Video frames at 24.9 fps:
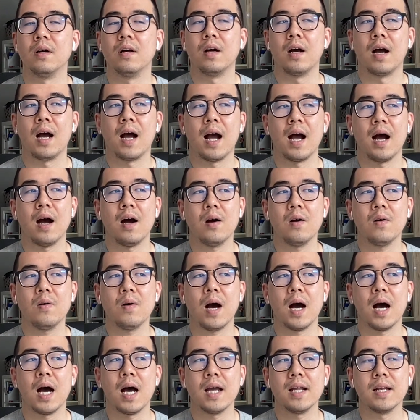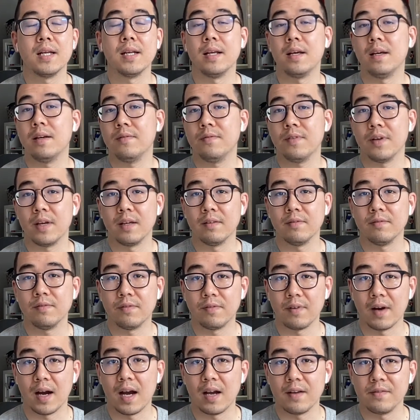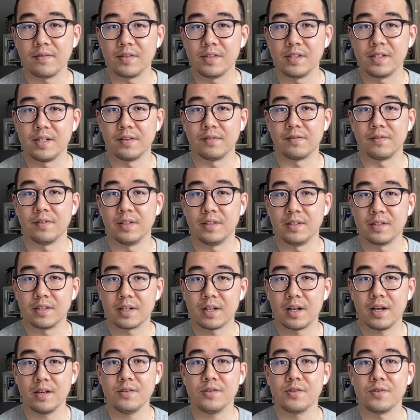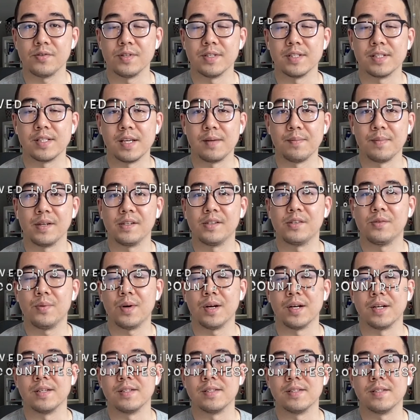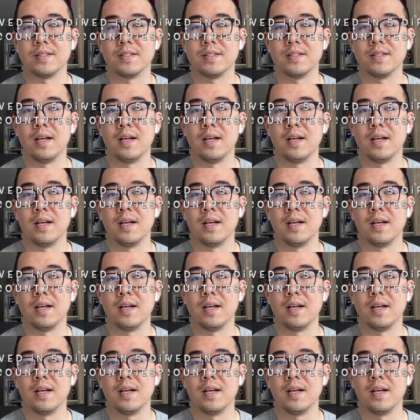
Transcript: how I live in 5 different countries in my 20s.